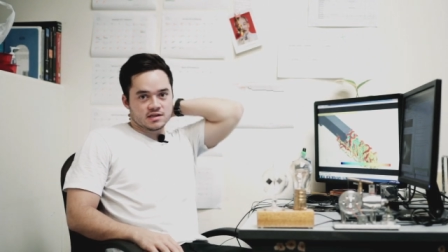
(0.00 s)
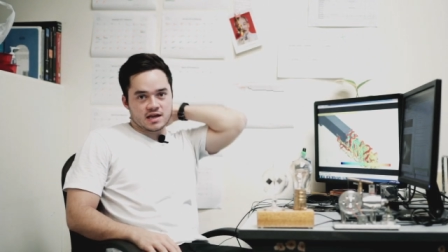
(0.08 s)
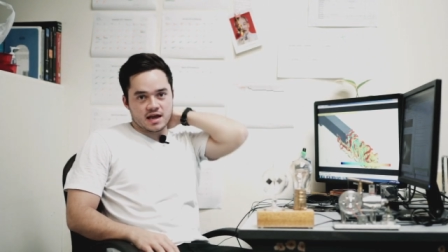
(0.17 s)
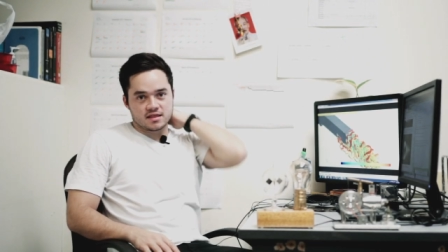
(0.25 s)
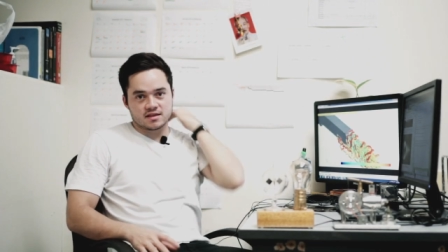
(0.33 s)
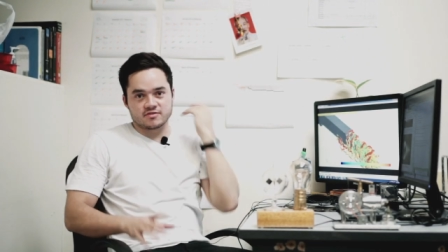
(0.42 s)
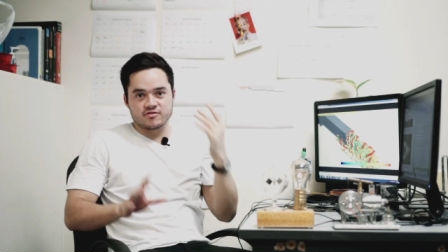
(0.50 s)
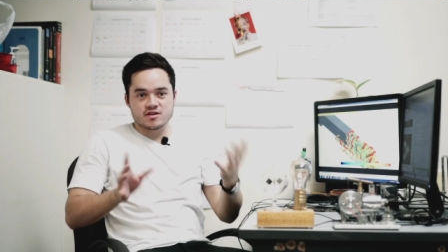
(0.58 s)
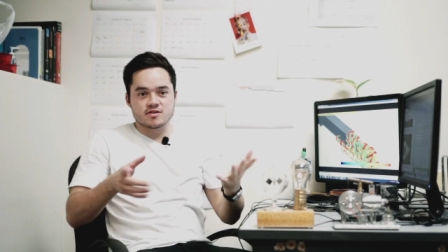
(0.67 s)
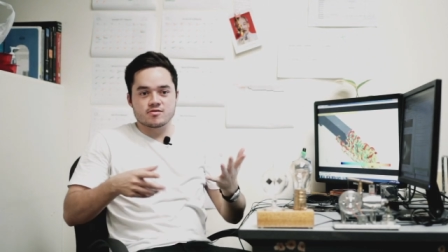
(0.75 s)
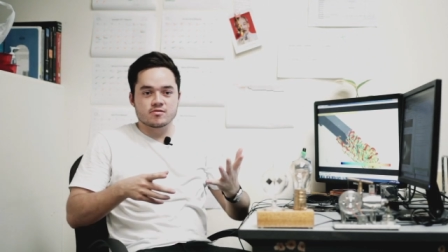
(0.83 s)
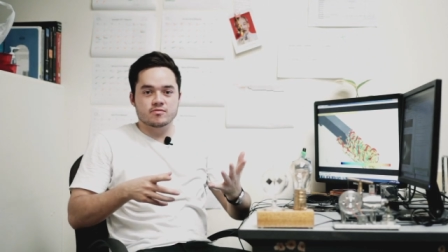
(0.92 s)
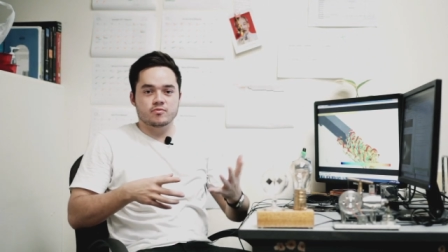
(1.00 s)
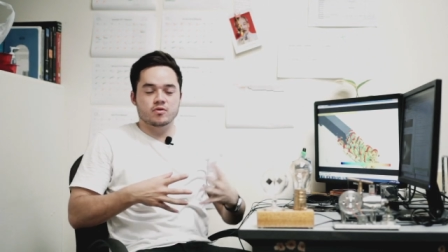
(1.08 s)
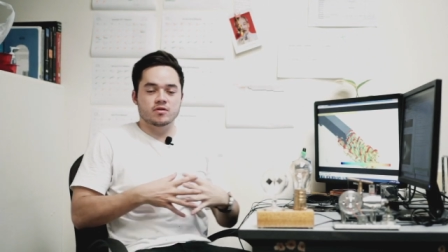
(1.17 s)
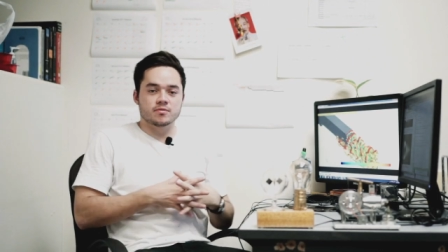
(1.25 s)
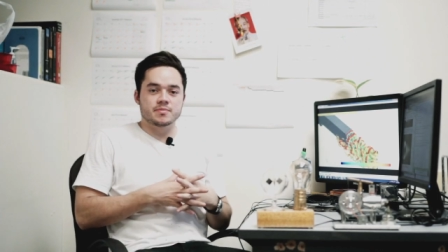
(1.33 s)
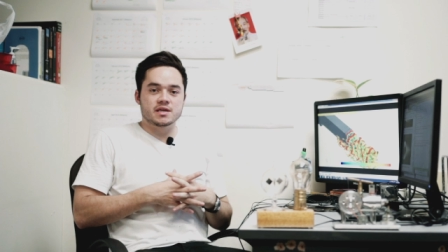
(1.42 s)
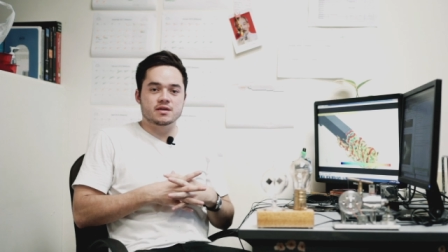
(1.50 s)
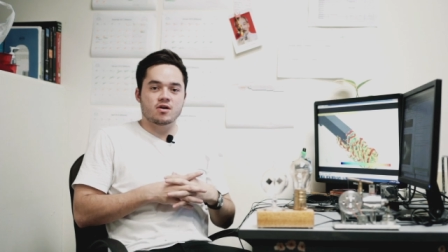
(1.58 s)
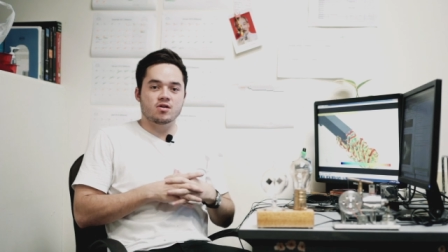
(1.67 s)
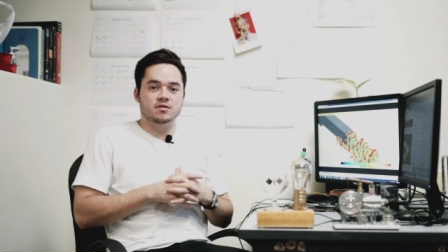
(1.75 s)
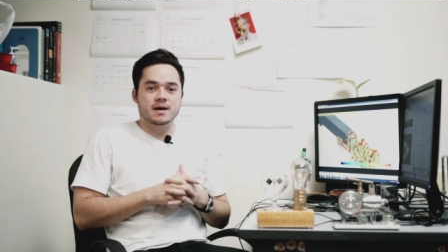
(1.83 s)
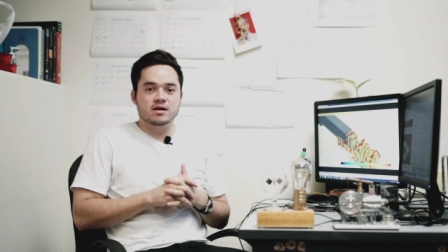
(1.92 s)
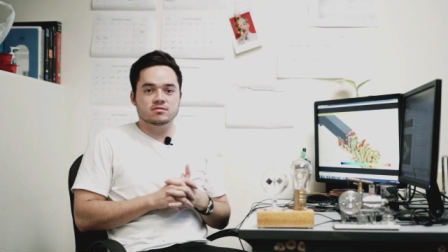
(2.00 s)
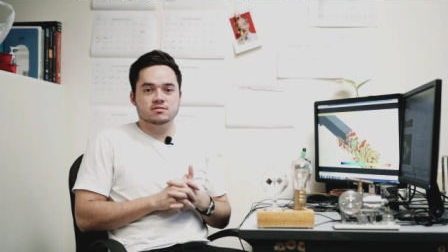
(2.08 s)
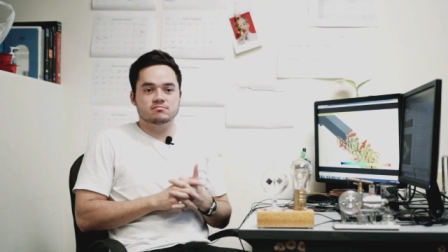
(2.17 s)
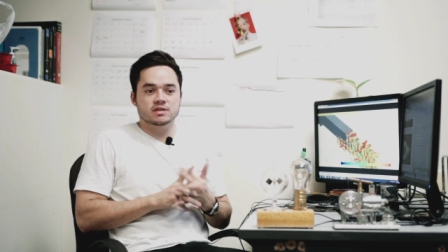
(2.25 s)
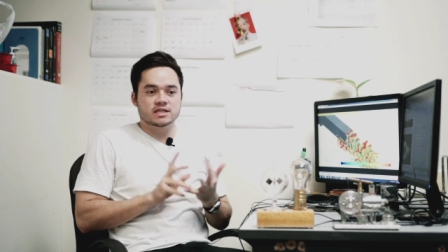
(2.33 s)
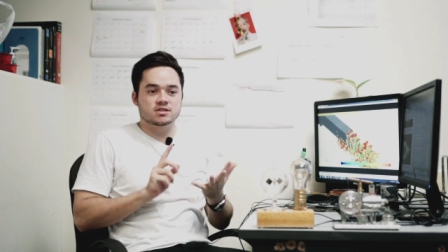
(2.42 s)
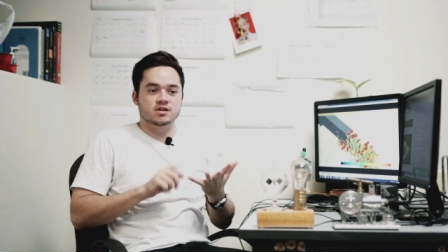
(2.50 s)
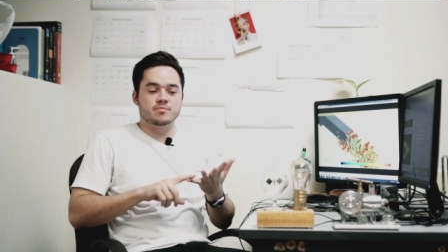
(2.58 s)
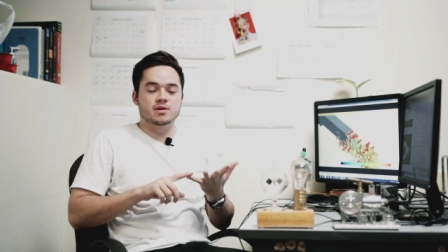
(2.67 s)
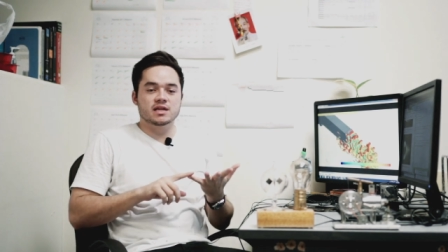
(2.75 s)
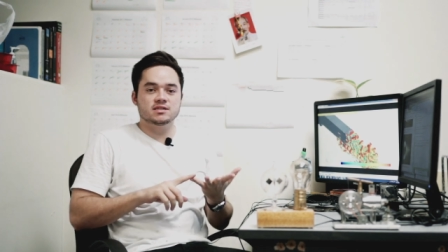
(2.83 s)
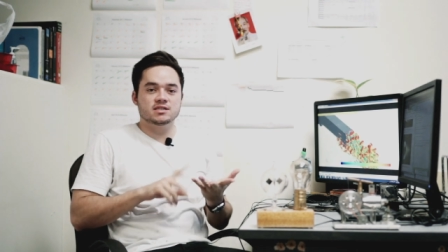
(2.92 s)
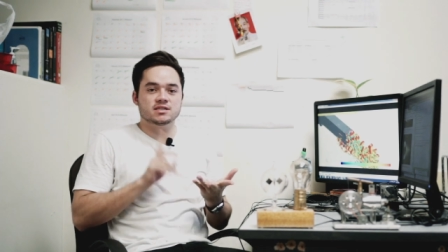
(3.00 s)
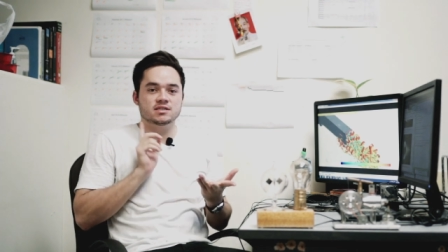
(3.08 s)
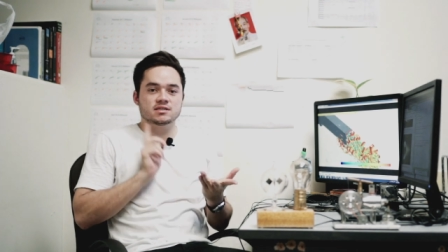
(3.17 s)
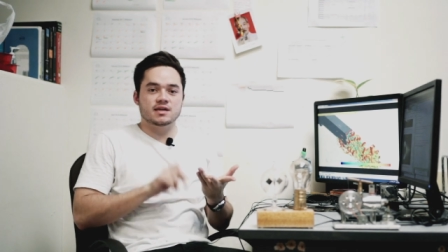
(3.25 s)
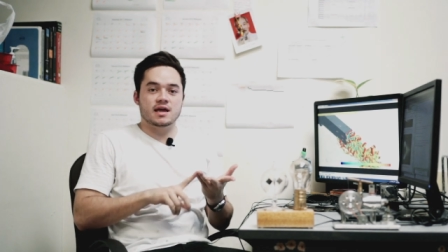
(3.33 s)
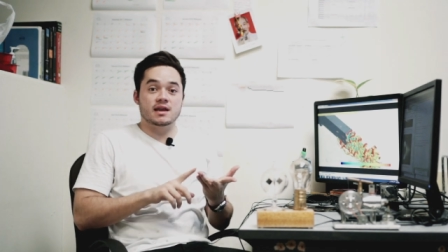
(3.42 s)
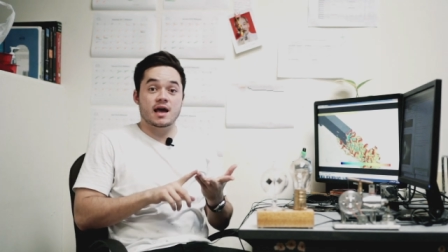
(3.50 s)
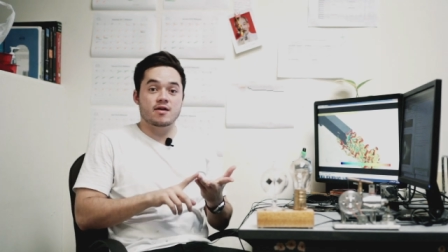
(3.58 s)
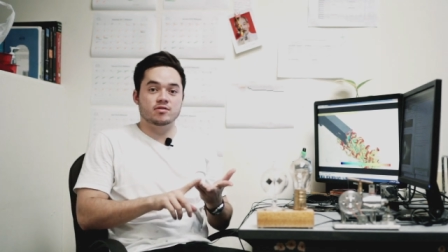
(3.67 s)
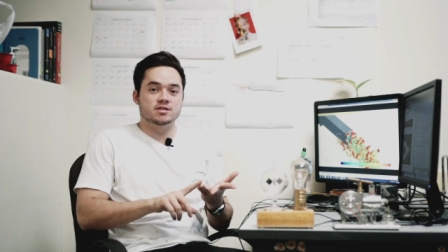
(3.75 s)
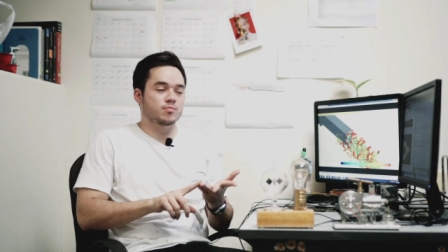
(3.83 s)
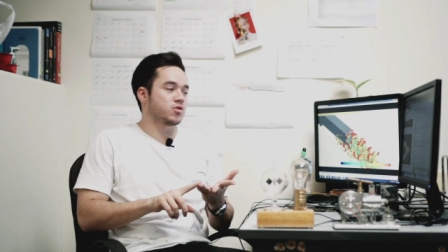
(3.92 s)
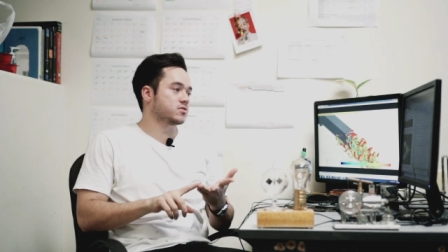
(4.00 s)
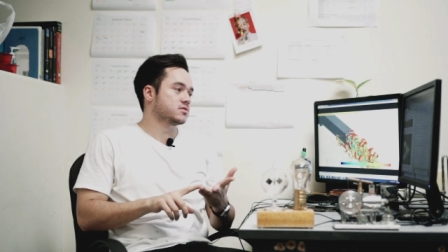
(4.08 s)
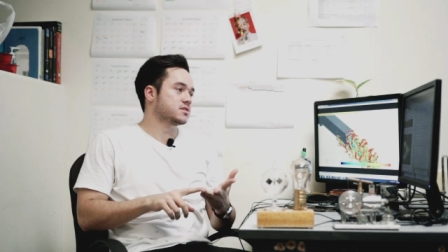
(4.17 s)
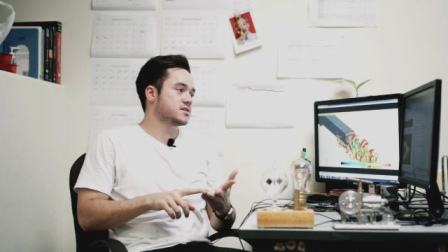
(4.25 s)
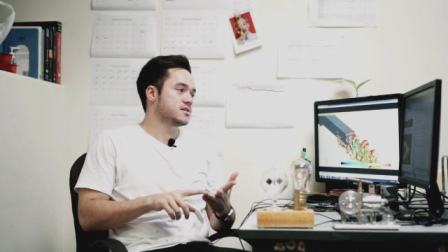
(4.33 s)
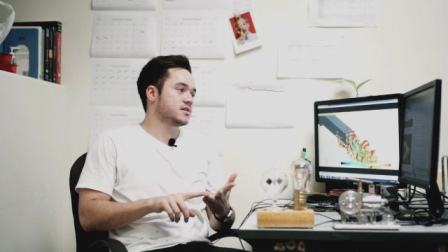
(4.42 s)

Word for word: and this video will be all about turbulence and how it's modeled.